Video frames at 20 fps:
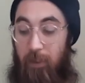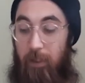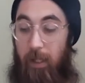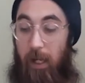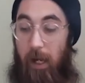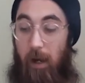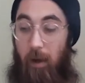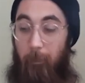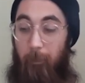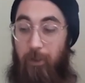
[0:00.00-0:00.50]

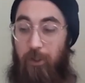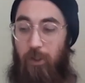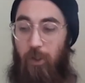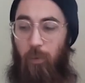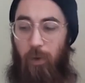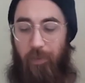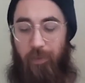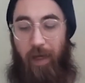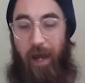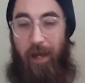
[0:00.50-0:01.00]
And so
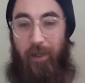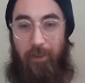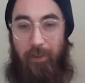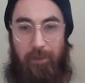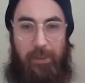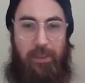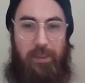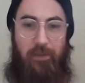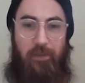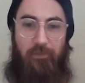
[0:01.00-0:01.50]
with
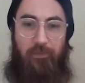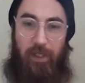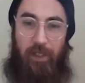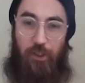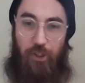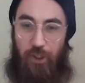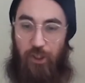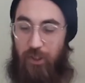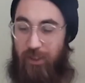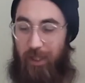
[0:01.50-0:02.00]
that,
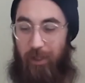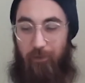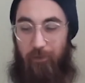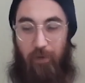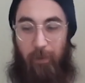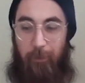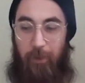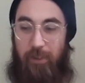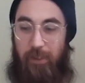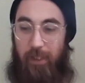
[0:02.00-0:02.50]
disadvantage just kind of
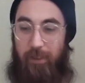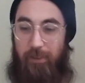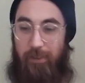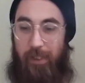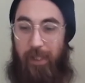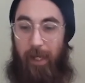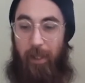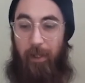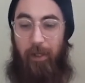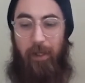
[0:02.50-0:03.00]
represents
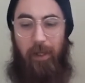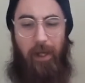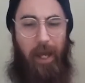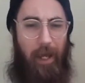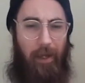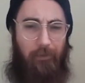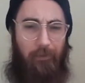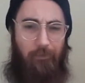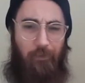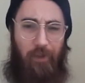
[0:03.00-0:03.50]
that,
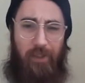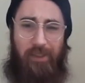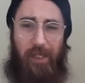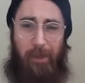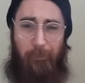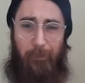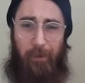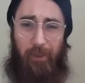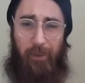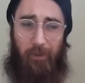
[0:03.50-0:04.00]
hey, for the
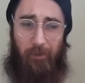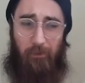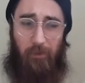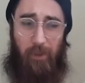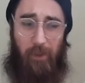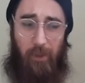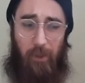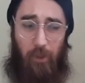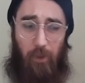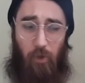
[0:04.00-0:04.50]
time
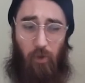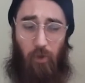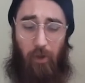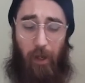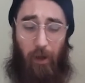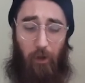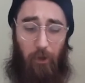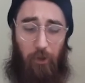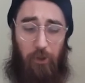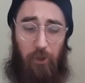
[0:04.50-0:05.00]
being, your
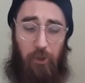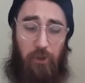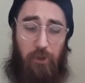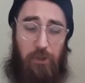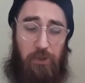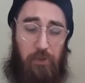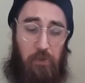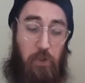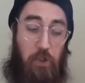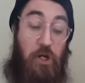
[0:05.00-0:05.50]
character
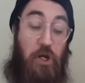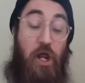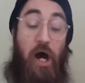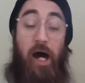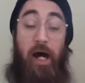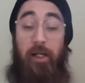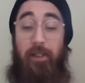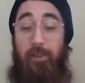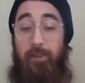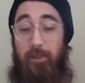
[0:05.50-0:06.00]
is
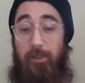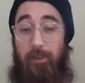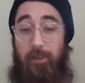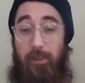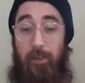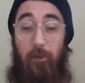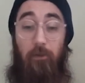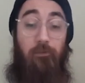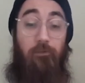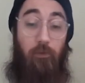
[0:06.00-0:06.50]
not as
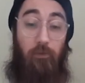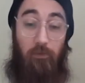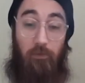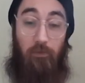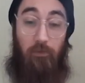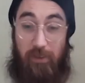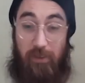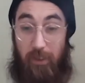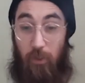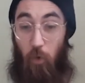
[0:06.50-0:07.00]

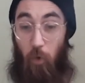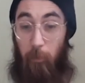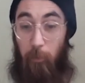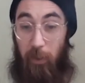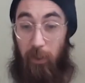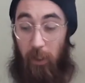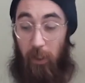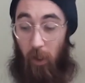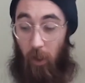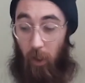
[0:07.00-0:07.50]
skillful as they
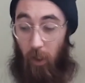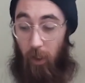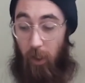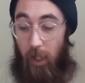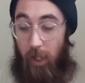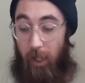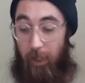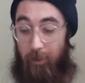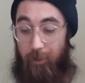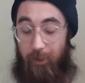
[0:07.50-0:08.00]
normally are.
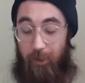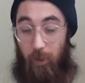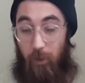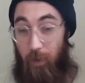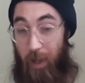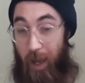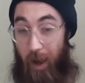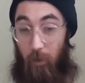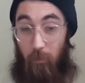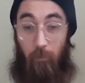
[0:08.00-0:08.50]
And so
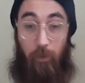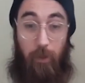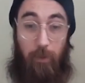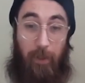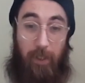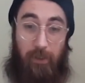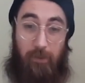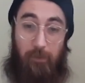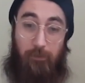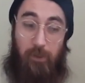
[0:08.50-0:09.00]
now, when you
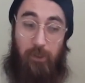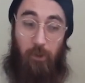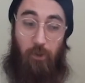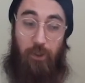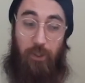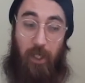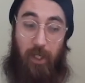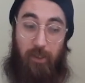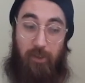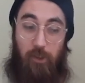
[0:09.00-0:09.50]
make some skill
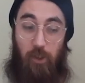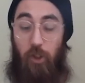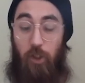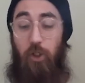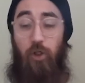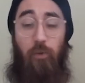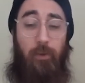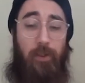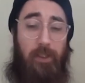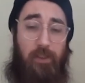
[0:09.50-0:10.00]
checks, you're
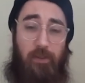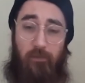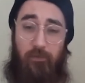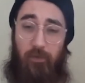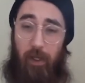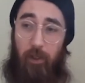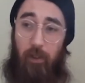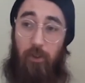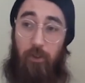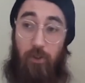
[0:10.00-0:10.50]
going to do it with
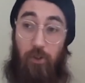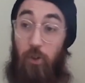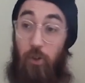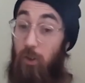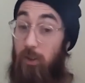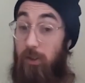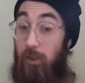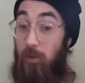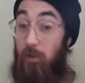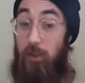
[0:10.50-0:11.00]
disadvantage. You
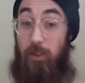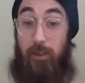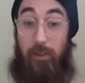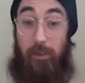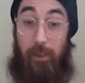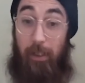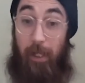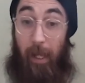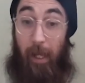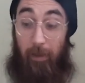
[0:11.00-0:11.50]
can still
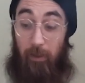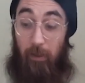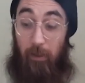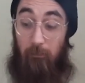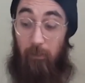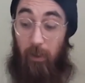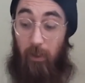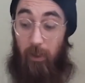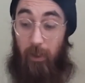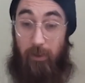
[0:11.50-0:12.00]
succeed at
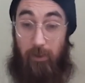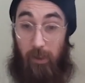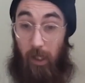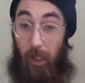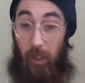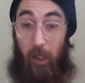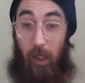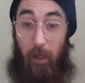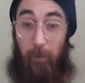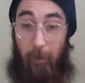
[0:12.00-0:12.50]
them. It's
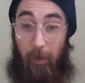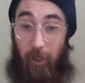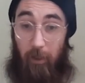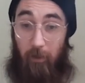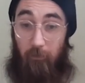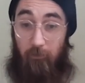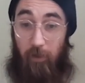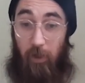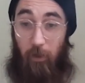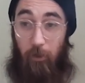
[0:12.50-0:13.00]
not an
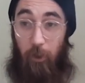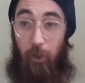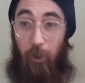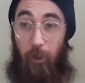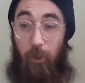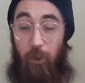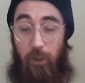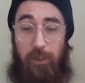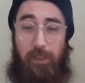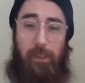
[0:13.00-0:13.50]
automatic
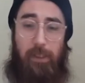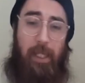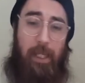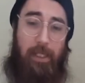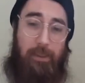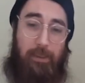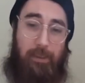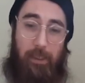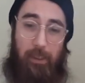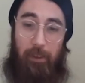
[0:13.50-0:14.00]
failure. You're just
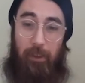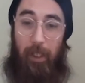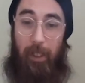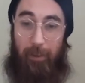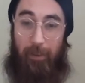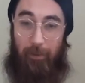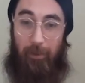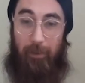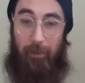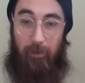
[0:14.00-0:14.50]
less
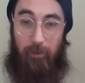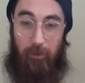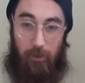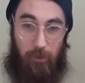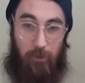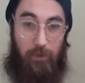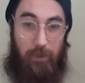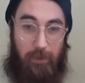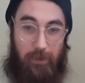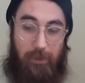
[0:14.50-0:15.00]
likely
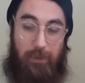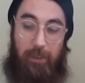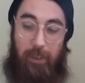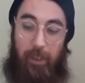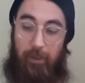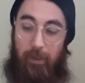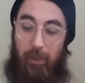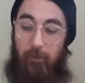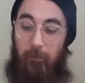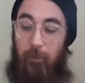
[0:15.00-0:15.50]
to succeed
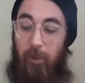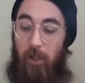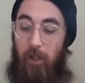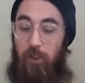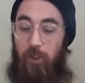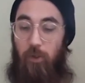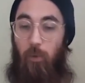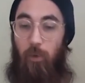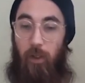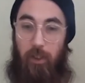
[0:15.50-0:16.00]
at them.
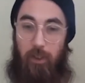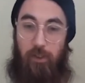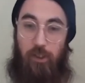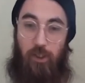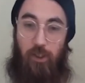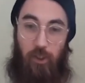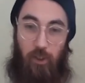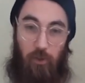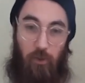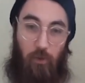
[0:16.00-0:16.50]
So we're going to
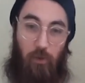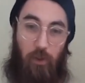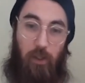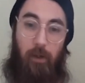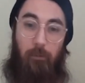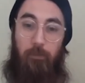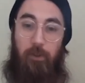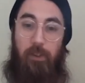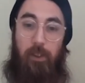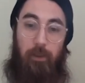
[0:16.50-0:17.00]
skew the
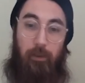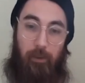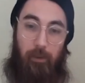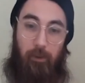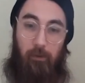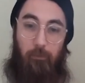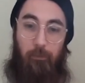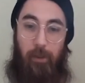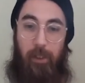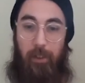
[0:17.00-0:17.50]
numbers a
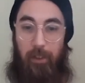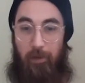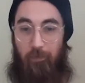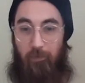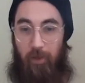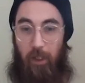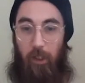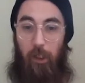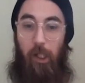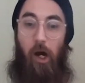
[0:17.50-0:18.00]
little bit,
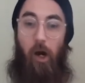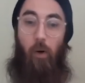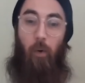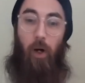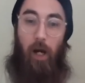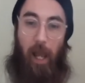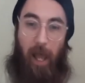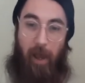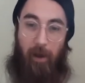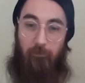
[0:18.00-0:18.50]
give it a
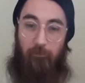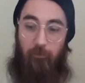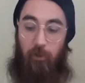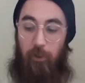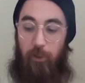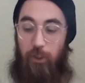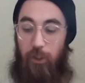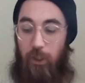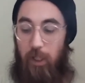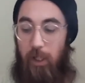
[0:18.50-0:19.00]
lower
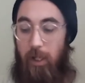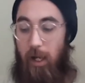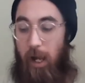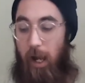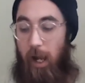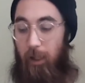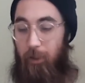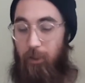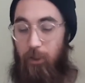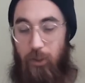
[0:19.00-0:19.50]
average
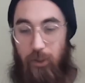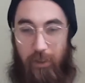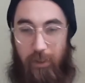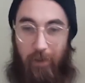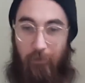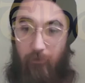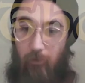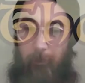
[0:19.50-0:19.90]
to just kind of